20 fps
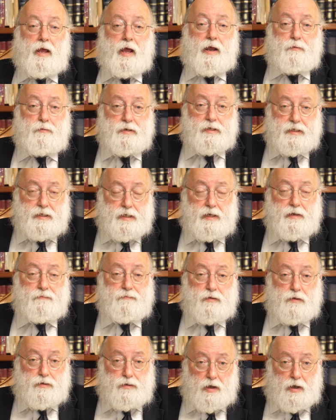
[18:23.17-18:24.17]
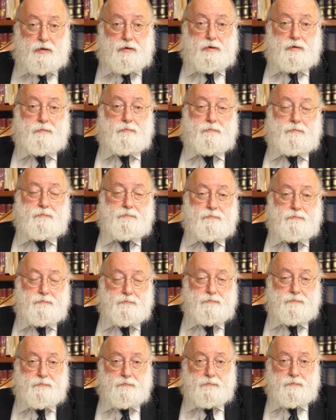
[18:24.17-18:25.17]
and received the Torah,
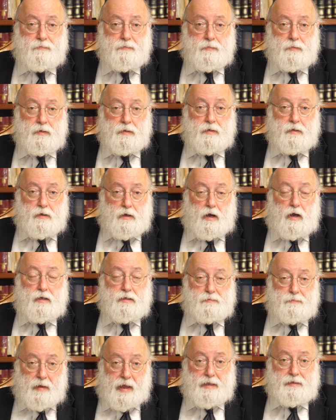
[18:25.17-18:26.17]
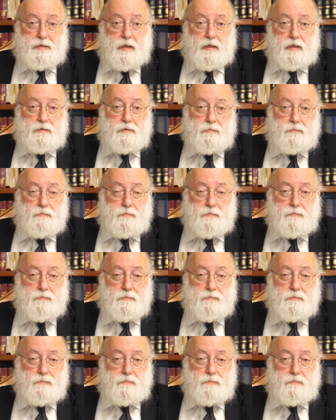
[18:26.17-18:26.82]
God's mandate.